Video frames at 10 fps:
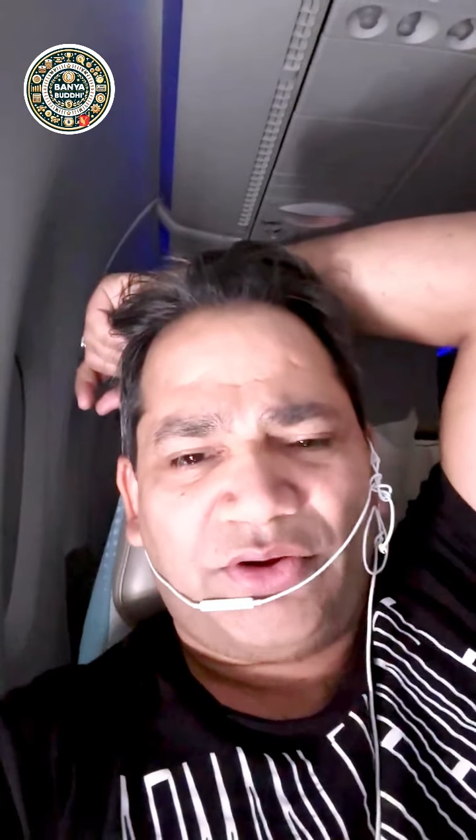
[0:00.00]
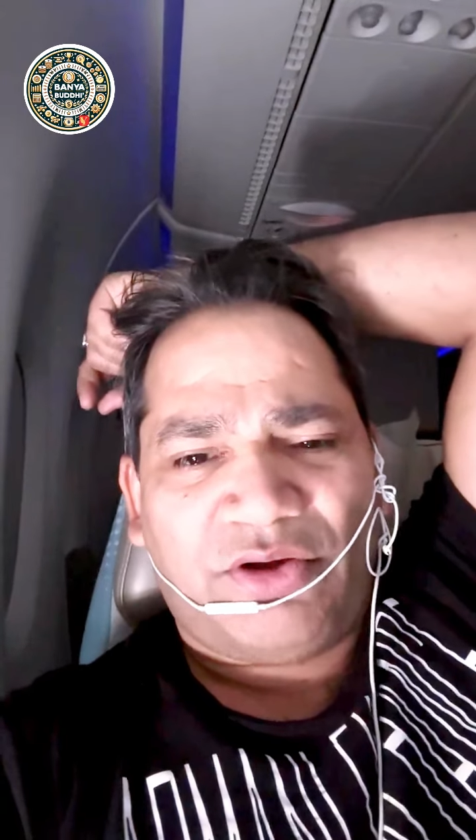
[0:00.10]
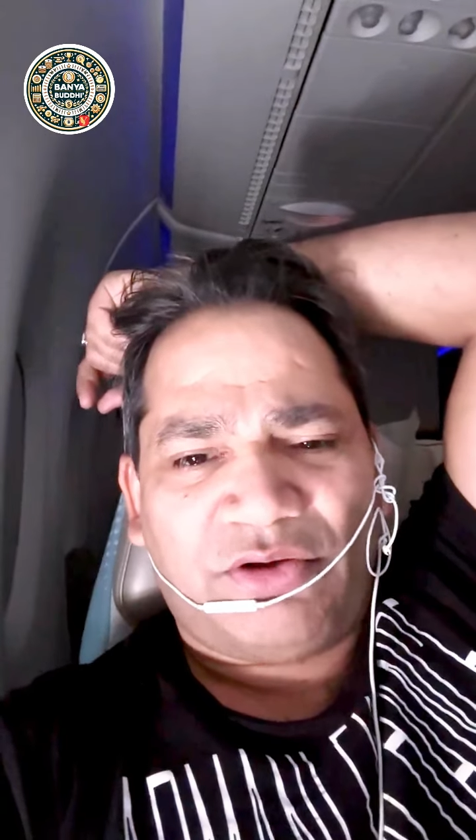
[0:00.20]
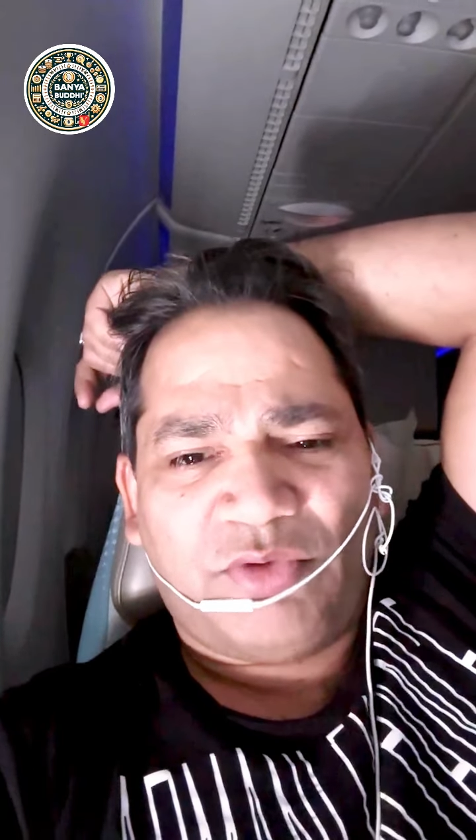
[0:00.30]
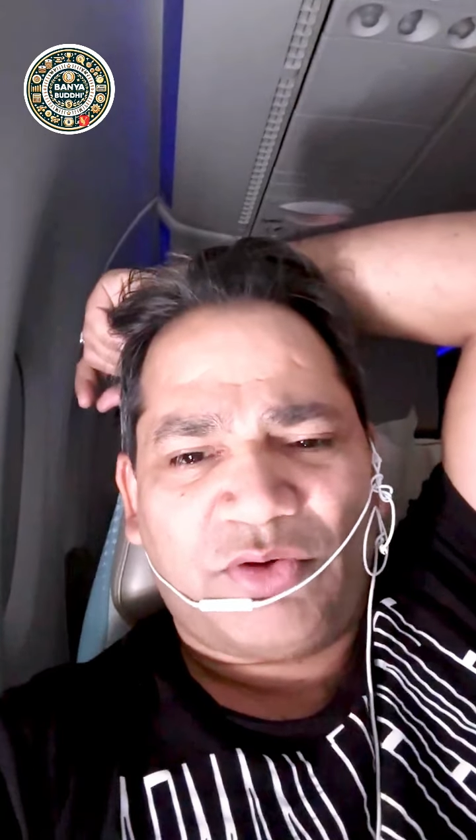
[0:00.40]

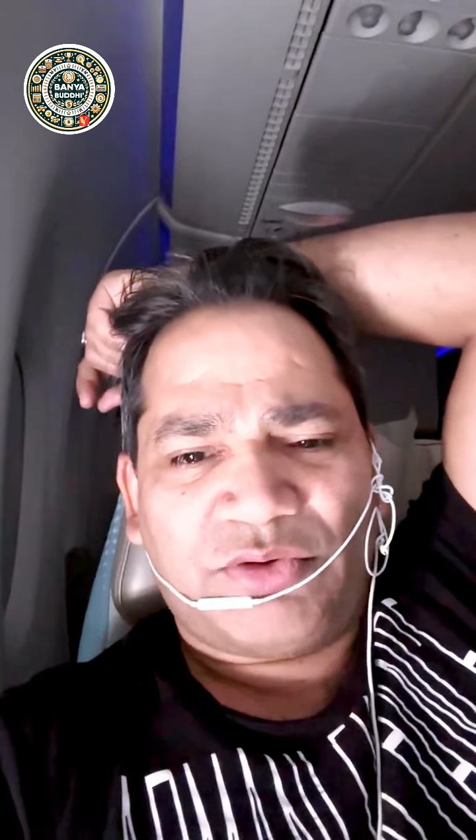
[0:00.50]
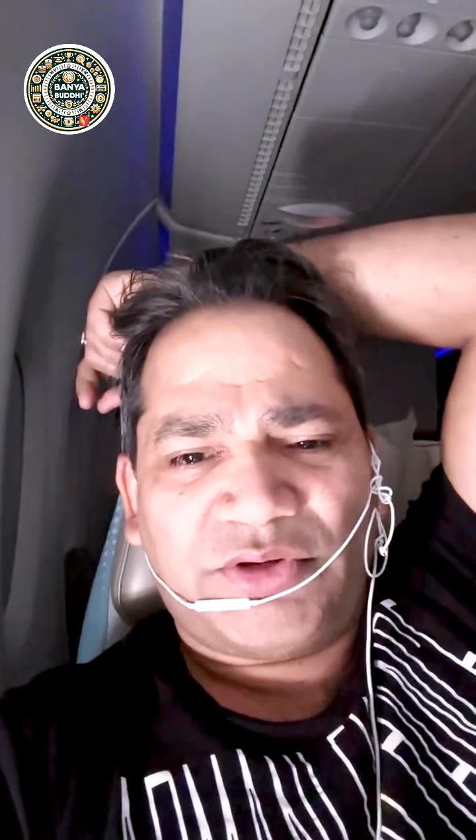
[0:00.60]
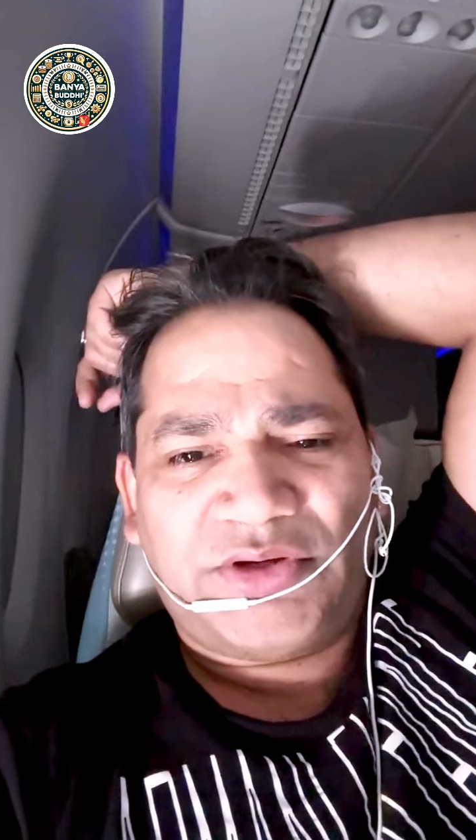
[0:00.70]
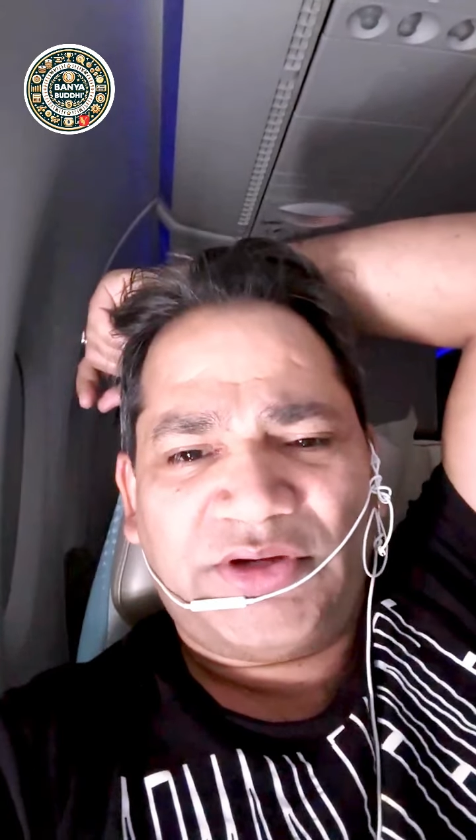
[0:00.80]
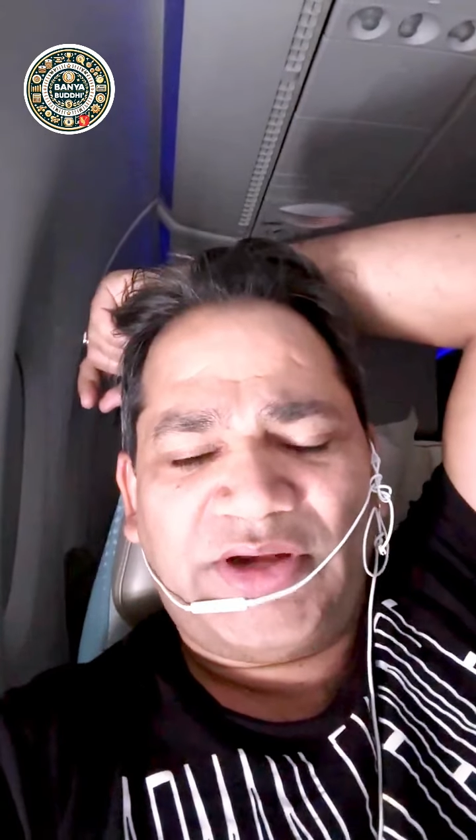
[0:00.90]
talk about
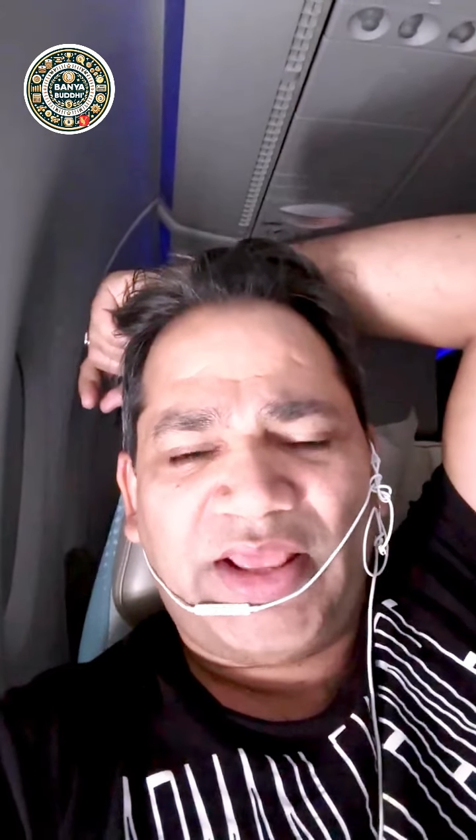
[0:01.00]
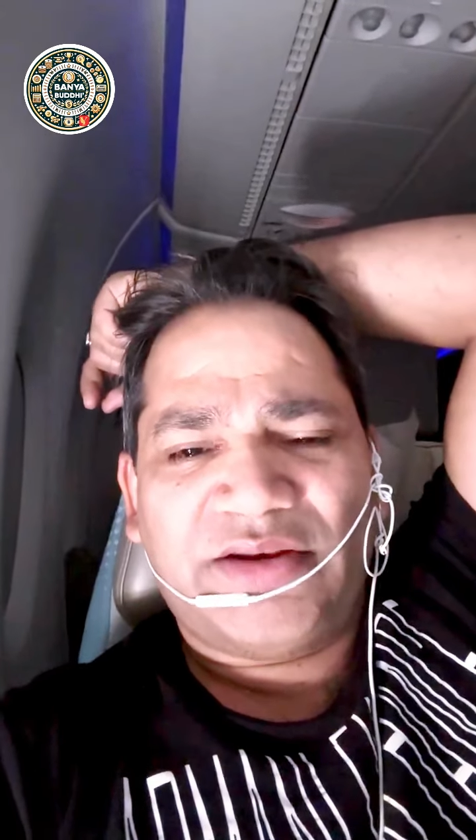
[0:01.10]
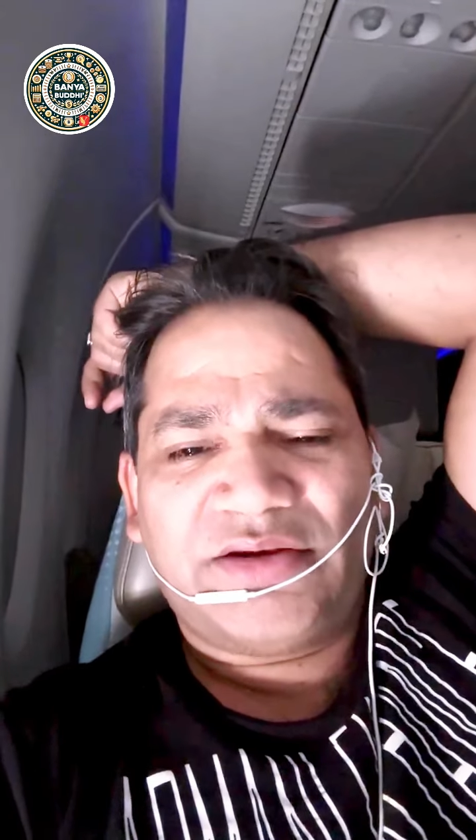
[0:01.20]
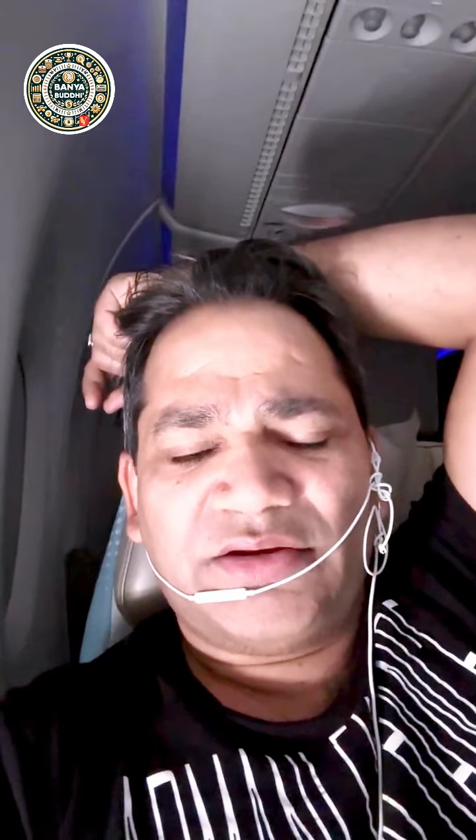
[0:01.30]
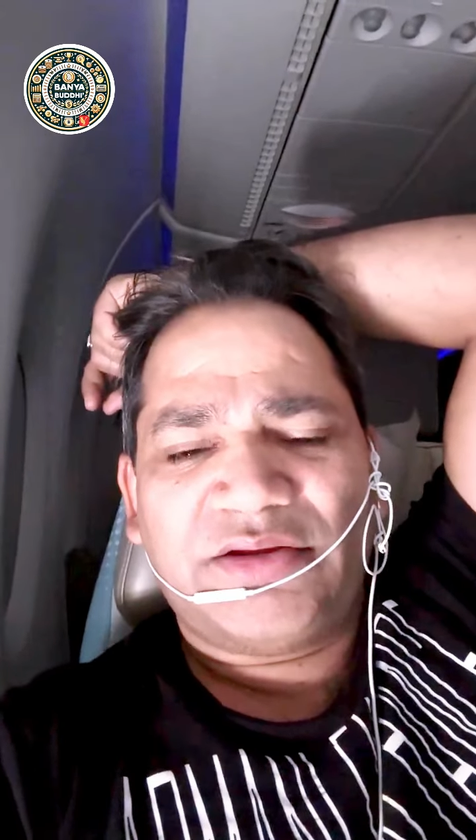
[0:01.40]

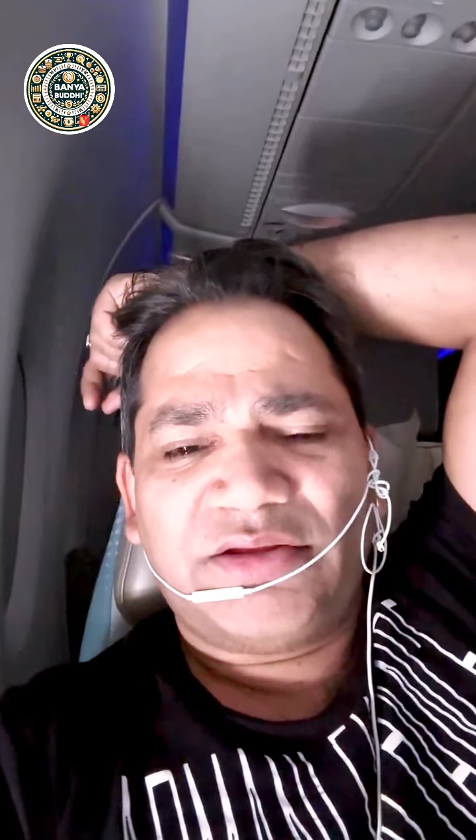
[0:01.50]
10,